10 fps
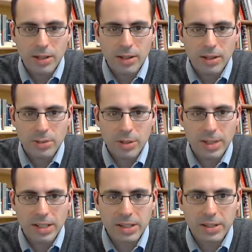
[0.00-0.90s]
I just want to
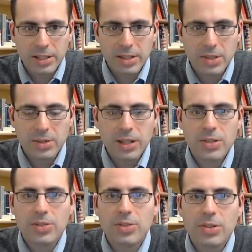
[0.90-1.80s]
make clear that the two
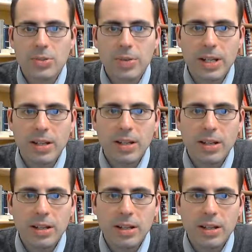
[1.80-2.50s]
lectures for this week